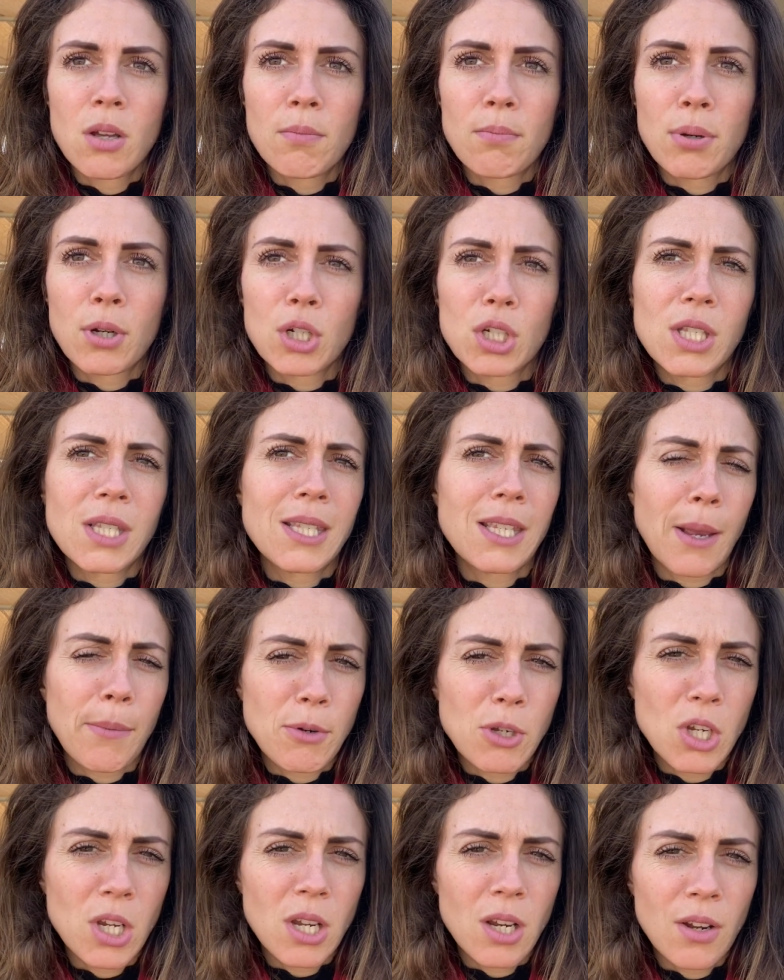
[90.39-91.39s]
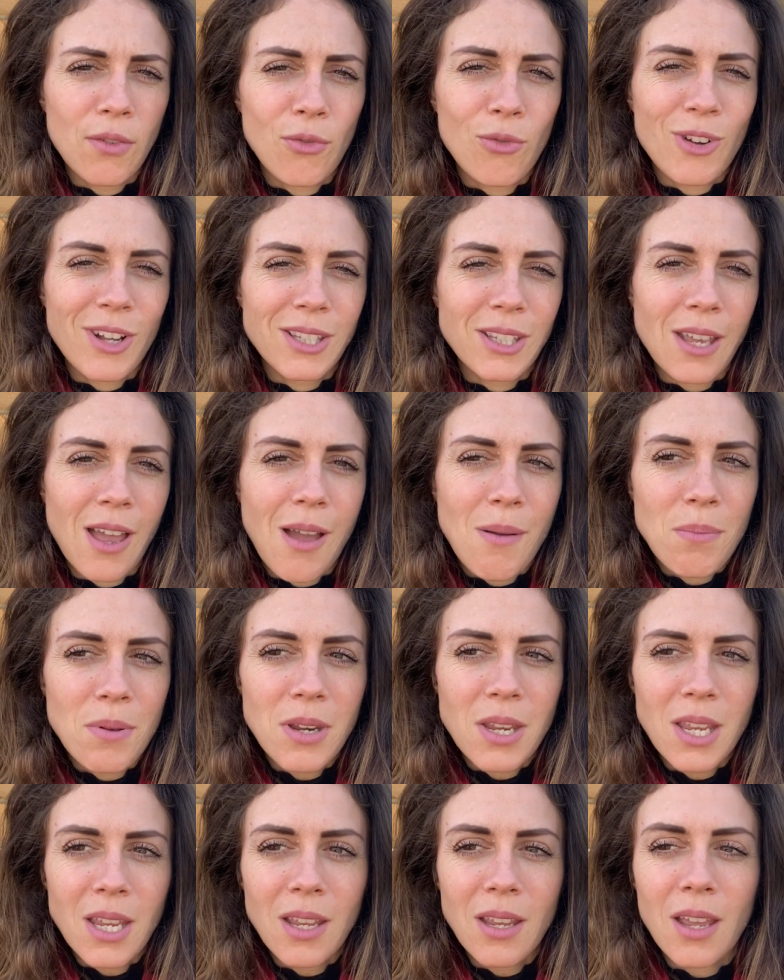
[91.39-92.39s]
perception of what's
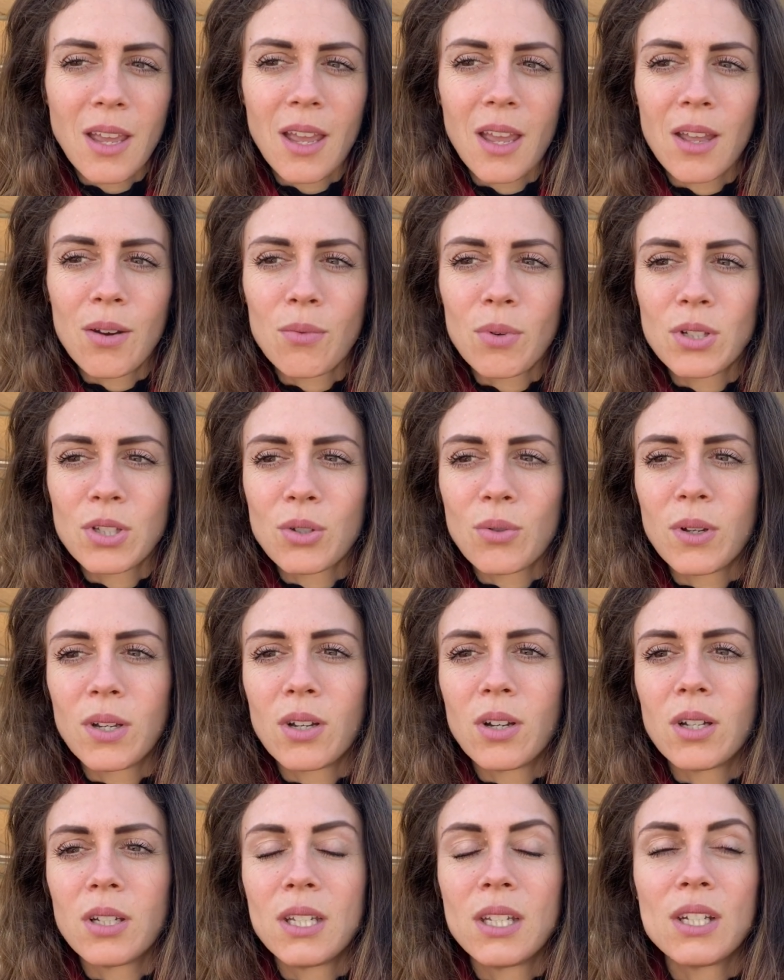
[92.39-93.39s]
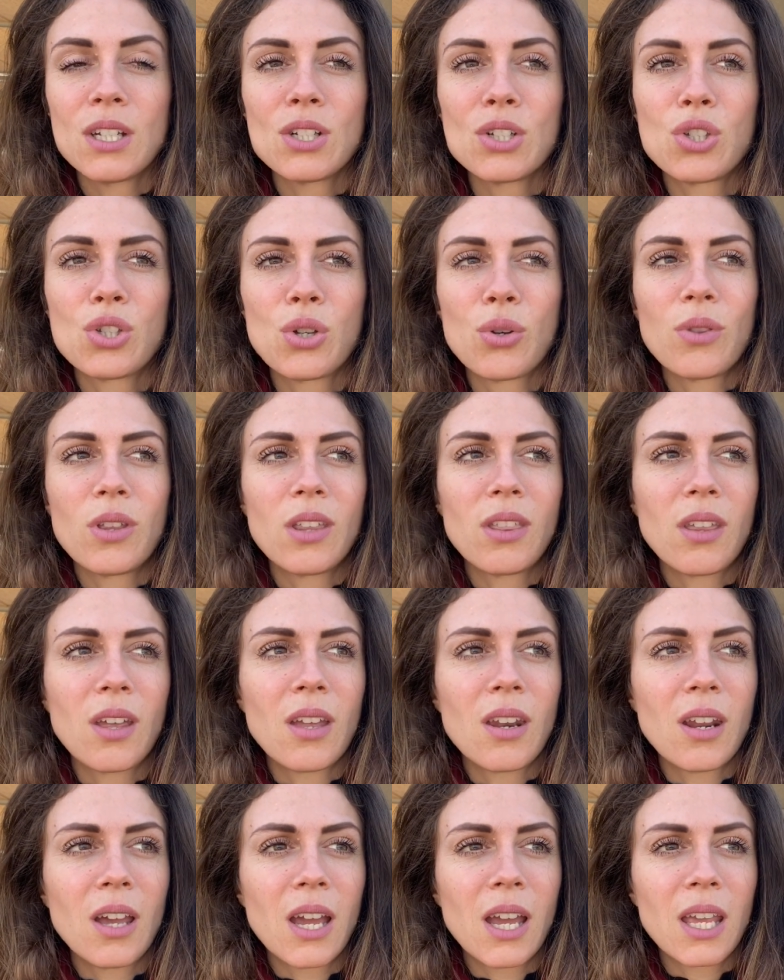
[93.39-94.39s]
happening and what's going on here, so that
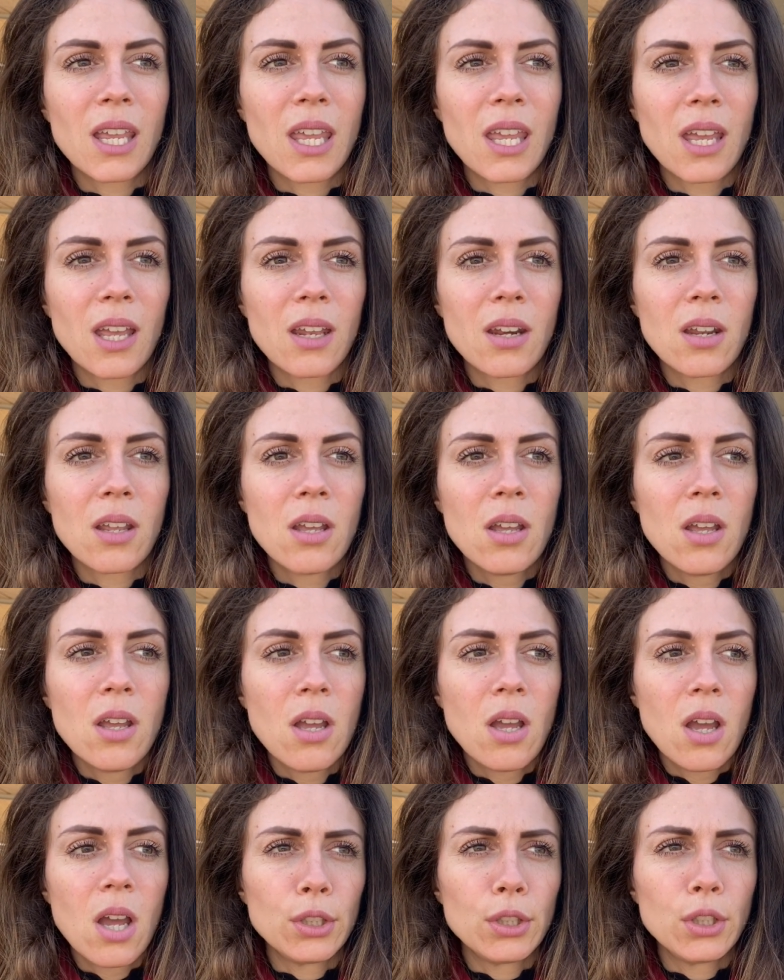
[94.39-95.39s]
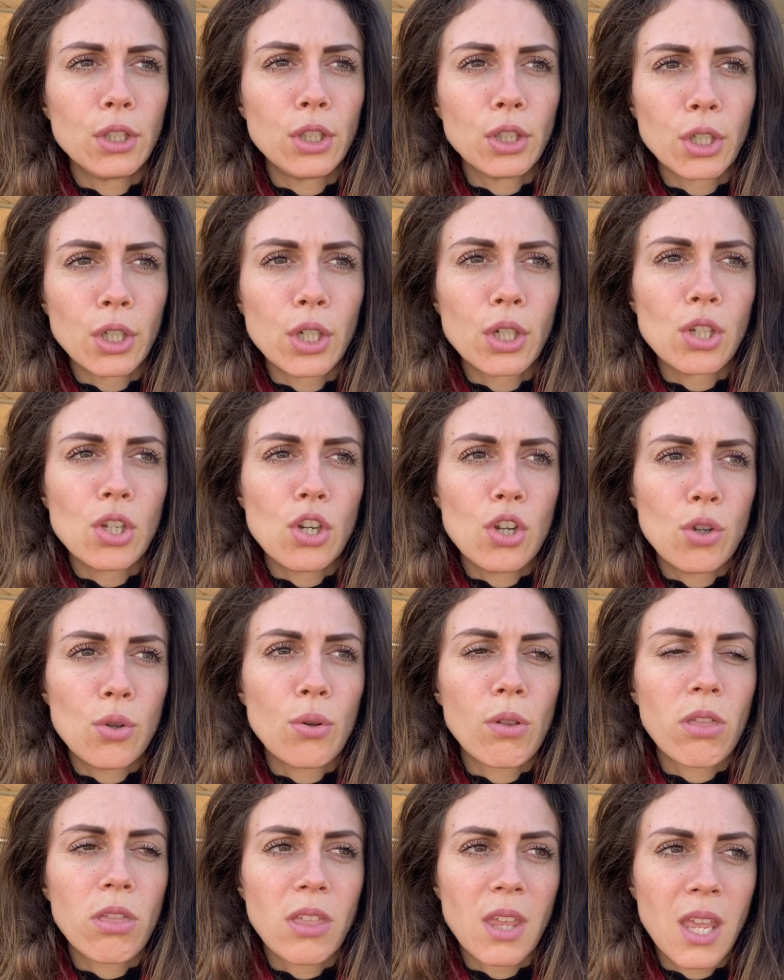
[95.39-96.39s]
then I can learn
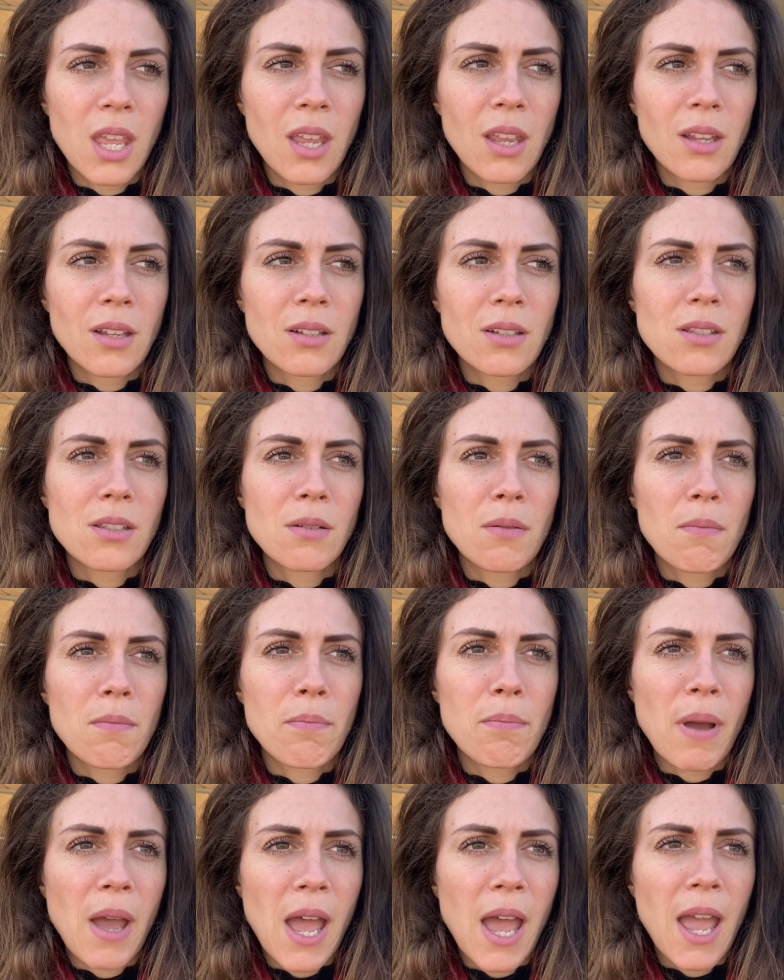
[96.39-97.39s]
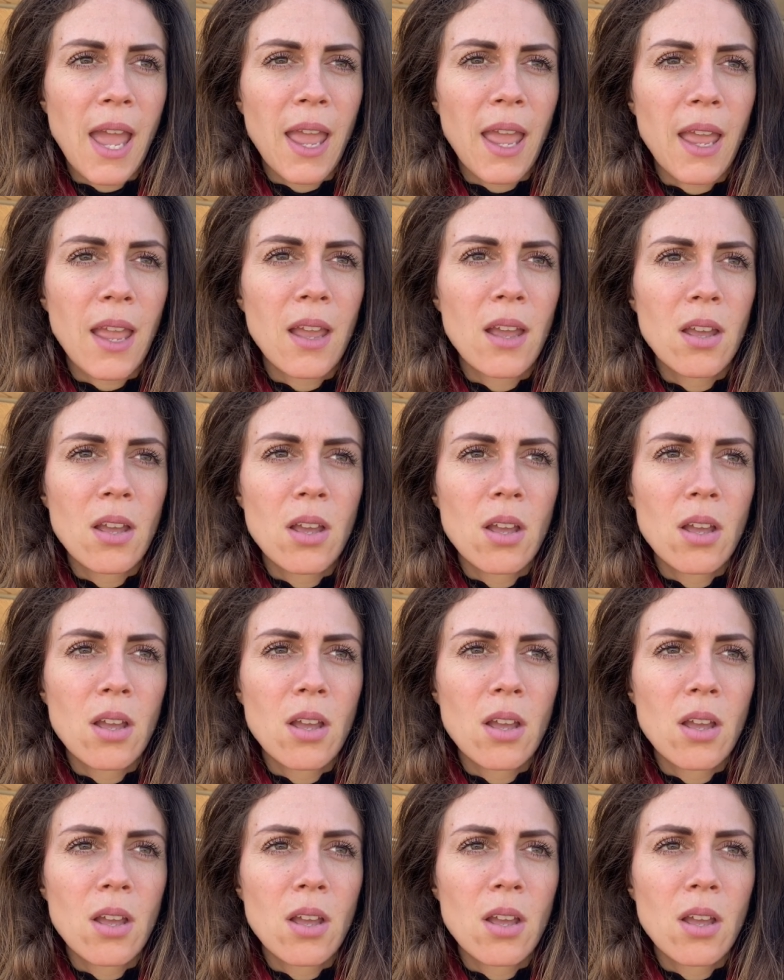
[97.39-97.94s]
new things by